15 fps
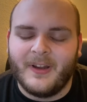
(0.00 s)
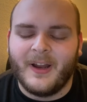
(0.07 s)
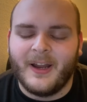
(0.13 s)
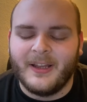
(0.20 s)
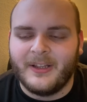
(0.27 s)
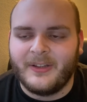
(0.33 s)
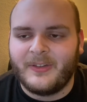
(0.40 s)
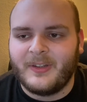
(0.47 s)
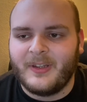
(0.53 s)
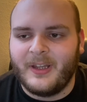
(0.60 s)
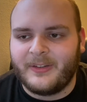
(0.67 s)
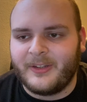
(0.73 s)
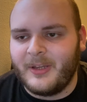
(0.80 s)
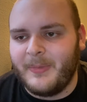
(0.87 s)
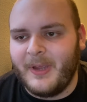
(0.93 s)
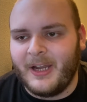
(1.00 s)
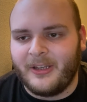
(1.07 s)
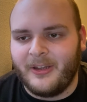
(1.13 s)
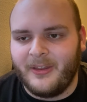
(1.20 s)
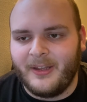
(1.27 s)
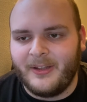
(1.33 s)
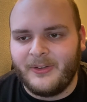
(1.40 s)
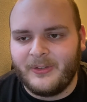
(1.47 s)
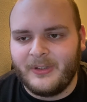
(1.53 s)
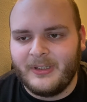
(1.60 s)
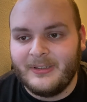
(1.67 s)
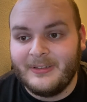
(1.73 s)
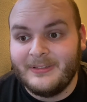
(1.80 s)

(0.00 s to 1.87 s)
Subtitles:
Alright, let's get back to this.